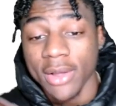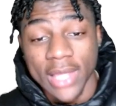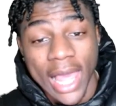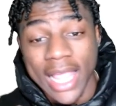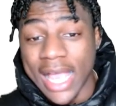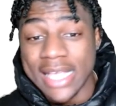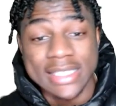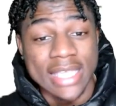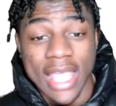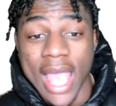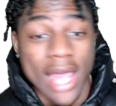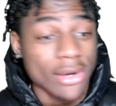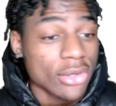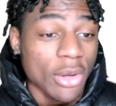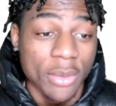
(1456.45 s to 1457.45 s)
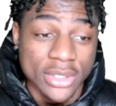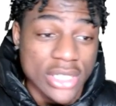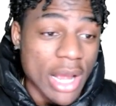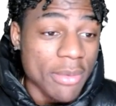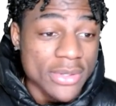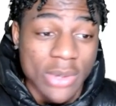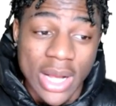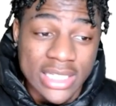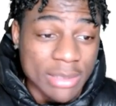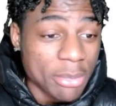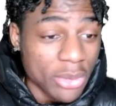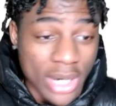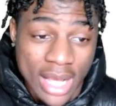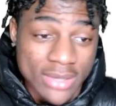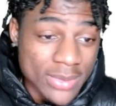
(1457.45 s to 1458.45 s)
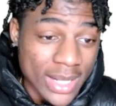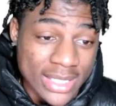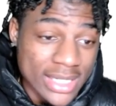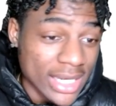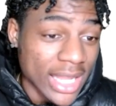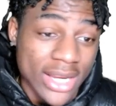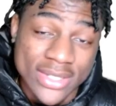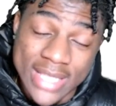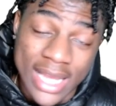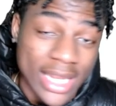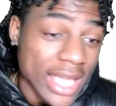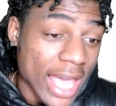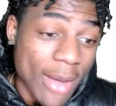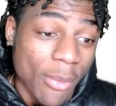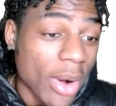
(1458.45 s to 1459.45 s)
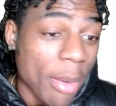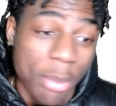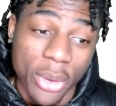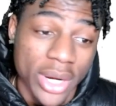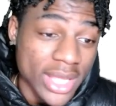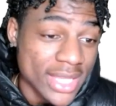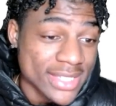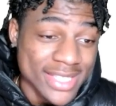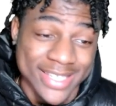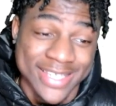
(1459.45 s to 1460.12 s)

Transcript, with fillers: Like I said, I don't know what y'all was watching, but when I was watching the Lakers, that nigga had one point against the